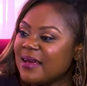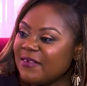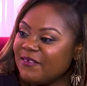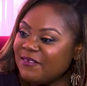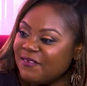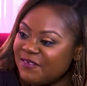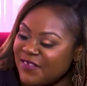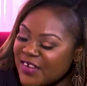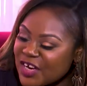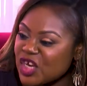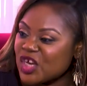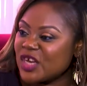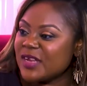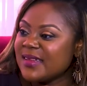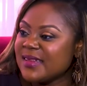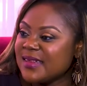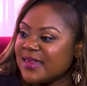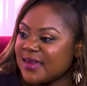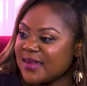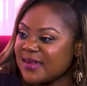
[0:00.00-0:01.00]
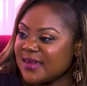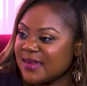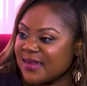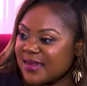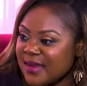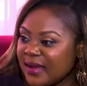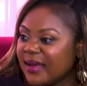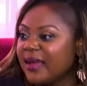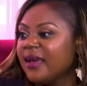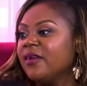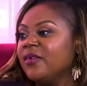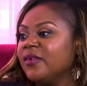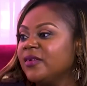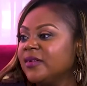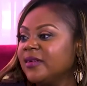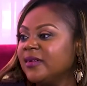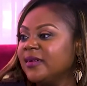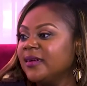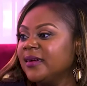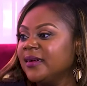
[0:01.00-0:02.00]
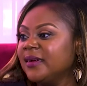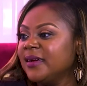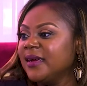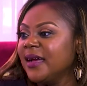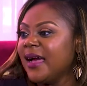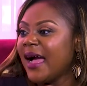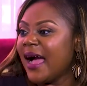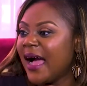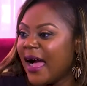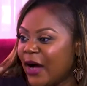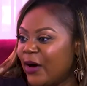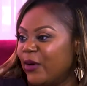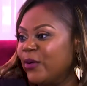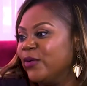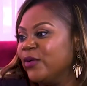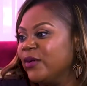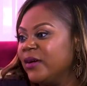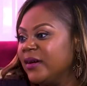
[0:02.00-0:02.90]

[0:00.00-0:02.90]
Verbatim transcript: vicious cycle? How?